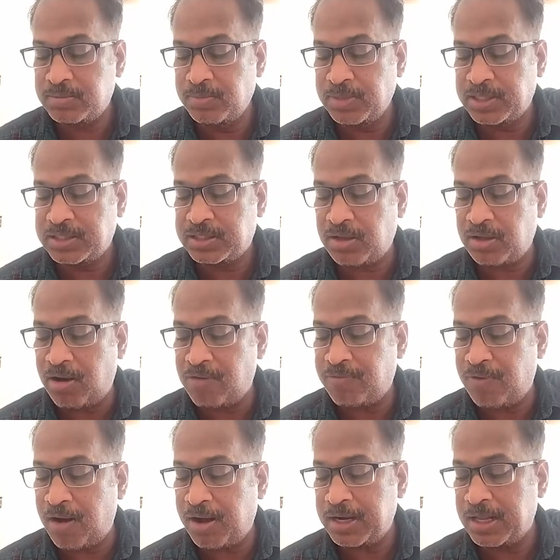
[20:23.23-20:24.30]
mix of
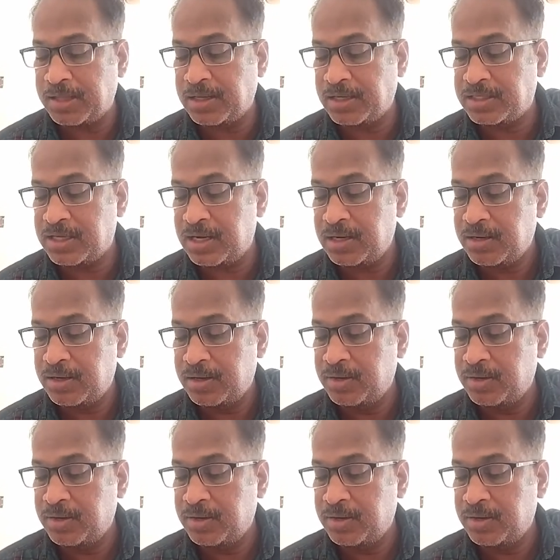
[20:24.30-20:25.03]
all essential